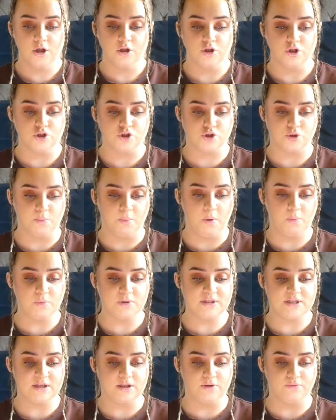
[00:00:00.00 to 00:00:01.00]
that someone
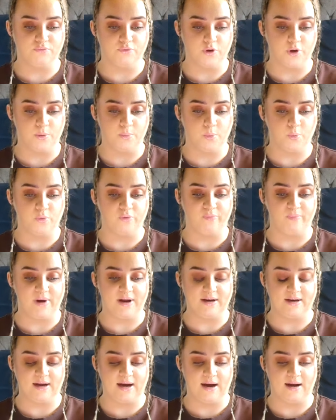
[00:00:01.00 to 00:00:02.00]
was in the room with my
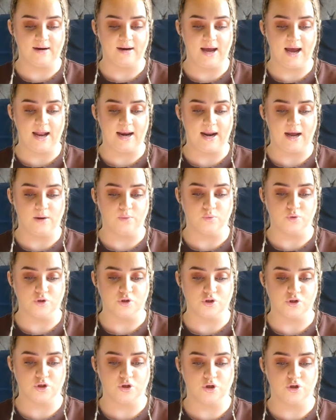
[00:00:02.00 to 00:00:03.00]
dad and I
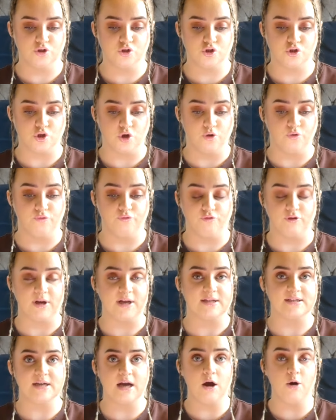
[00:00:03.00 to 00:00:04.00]
was so
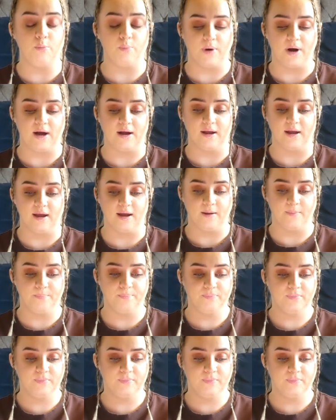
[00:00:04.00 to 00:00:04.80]
freaked out by it.